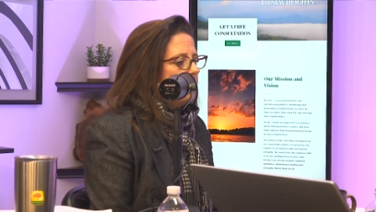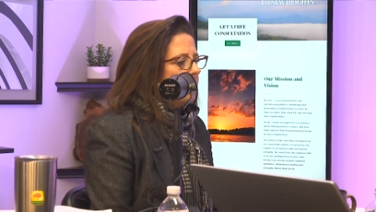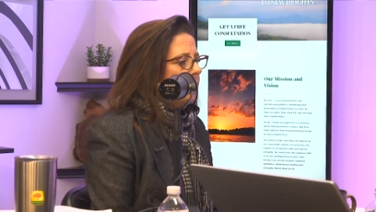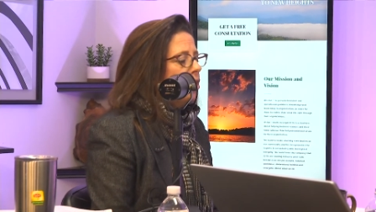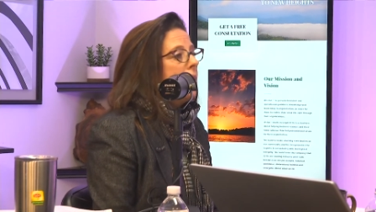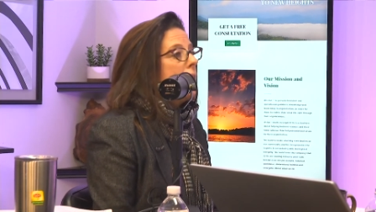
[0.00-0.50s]

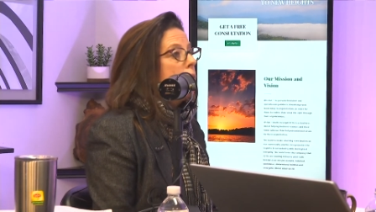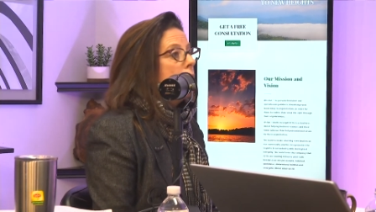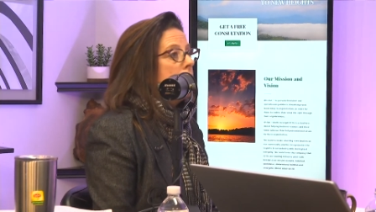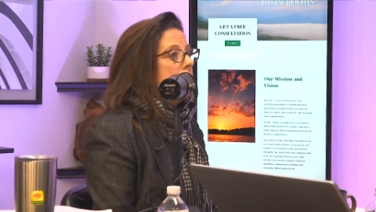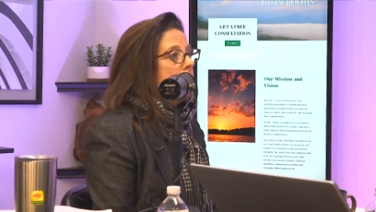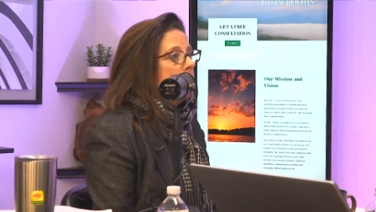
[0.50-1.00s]

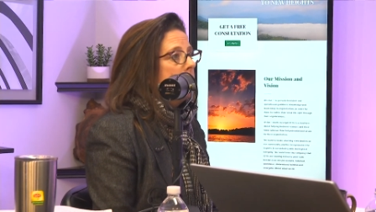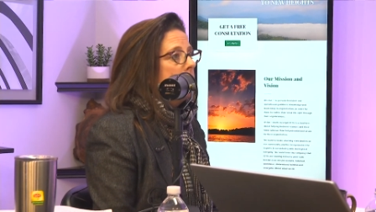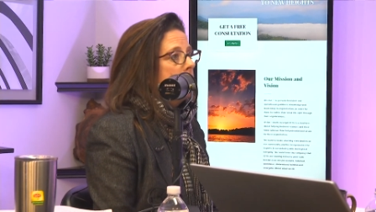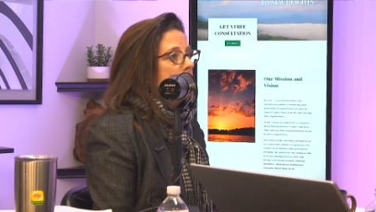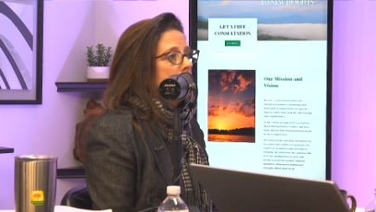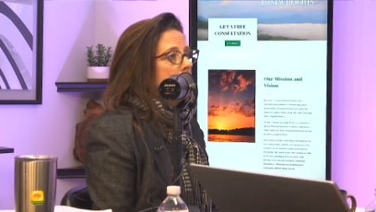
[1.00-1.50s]
integrity
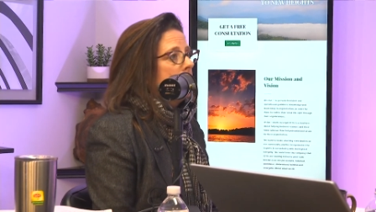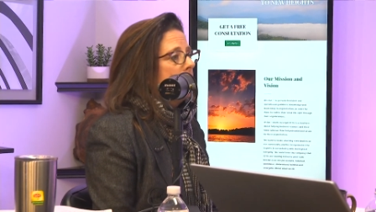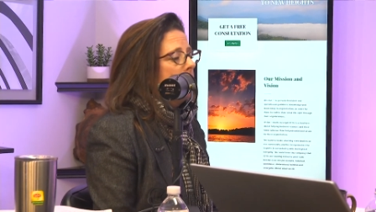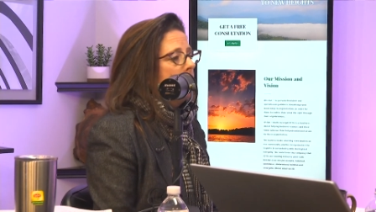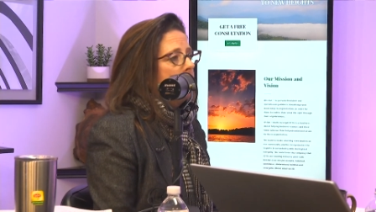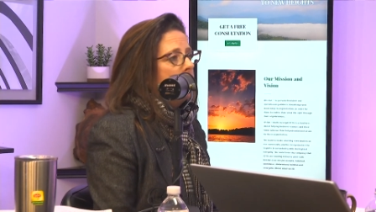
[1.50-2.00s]
is
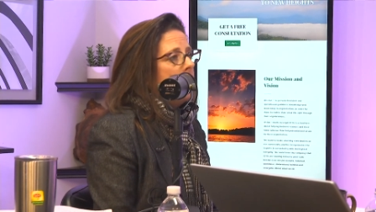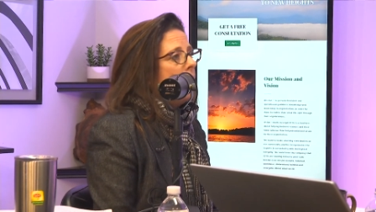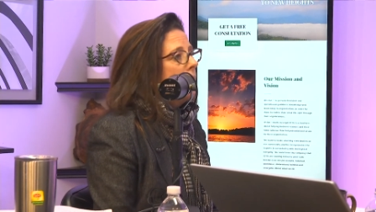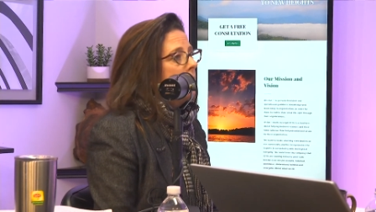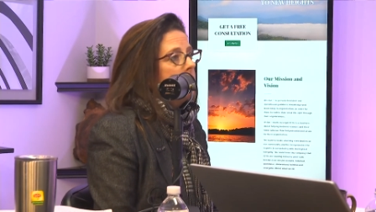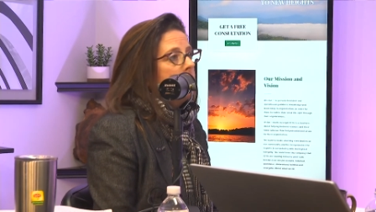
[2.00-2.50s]
uh, the
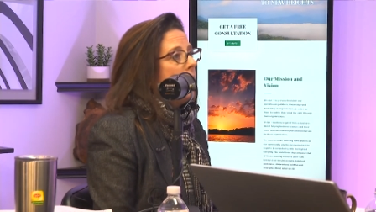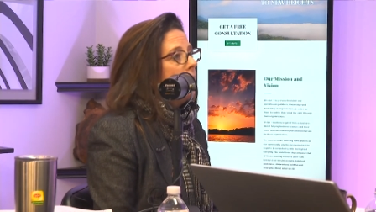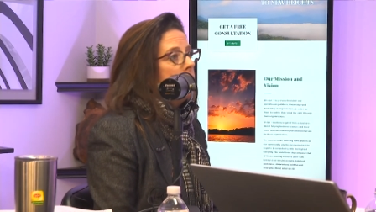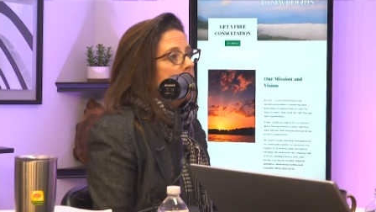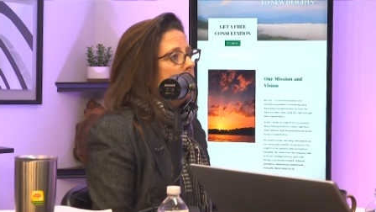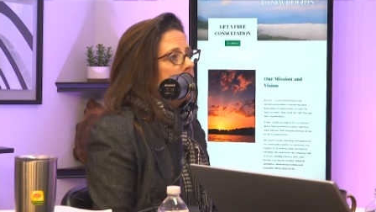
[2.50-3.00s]
highest
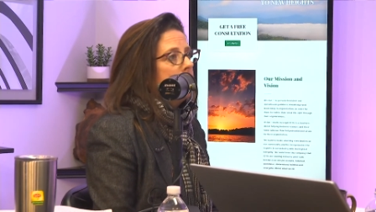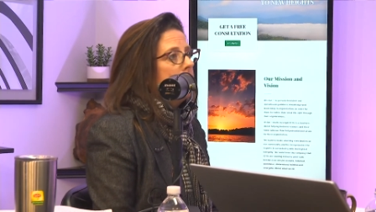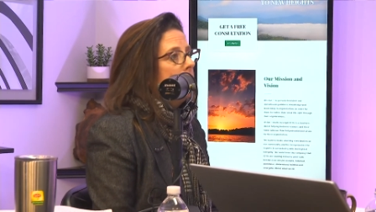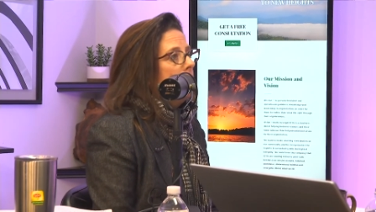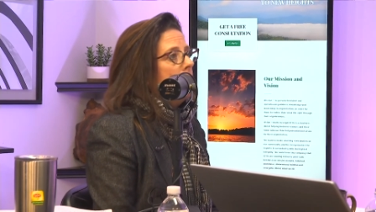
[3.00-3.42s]
value here.